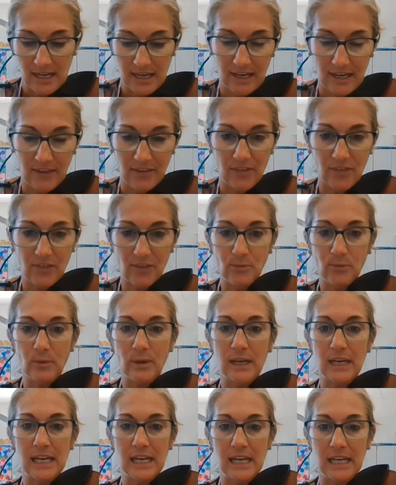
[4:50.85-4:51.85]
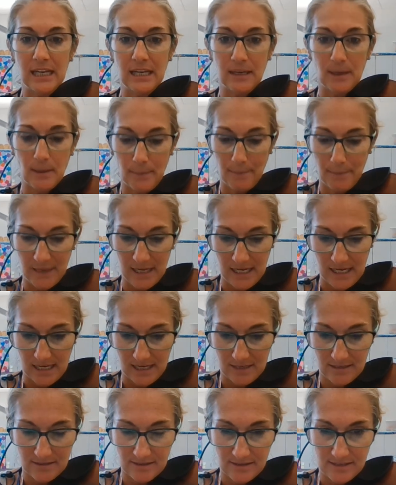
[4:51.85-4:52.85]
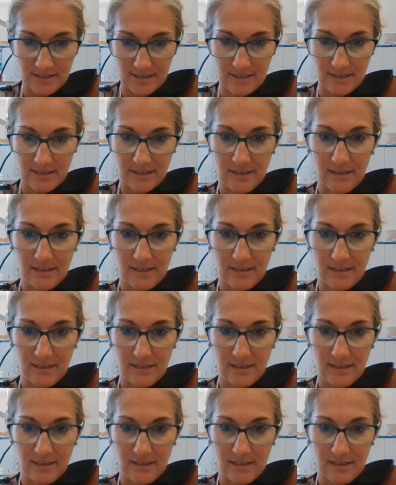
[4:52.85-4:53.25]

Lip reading: and 3 Bs.